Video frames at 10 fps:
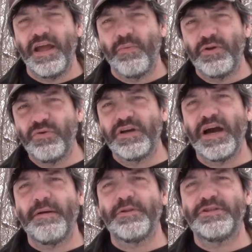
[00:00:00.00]
And when you
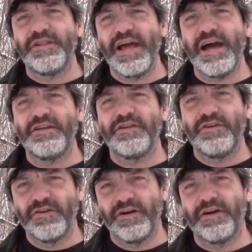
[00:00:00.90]
accomplish that,
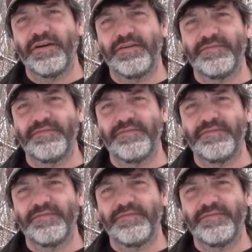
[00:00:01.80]
you're a hunter.